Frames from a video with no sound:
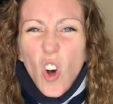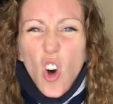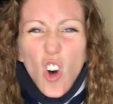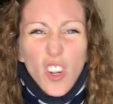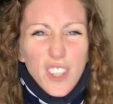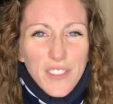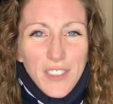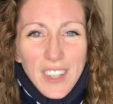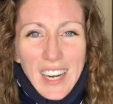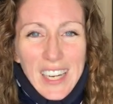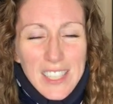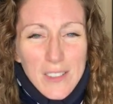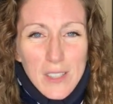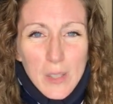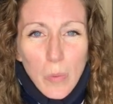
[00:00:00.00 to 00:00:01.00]
all different
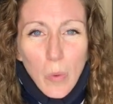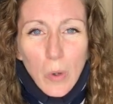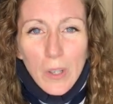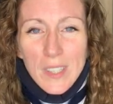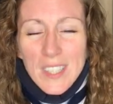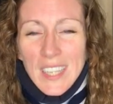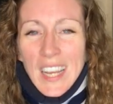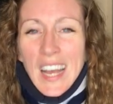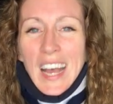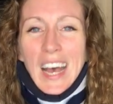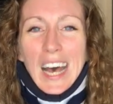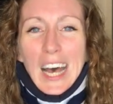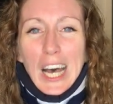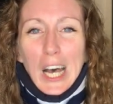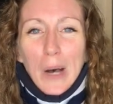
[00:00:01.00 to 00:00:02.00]
kinds of sports.
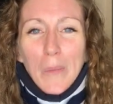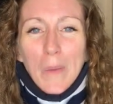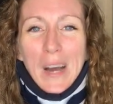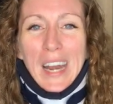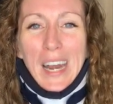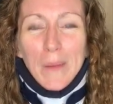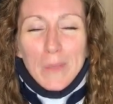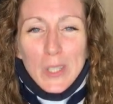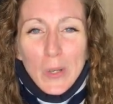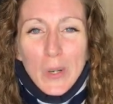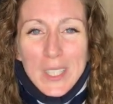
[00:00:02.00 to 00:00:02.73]
And I'm so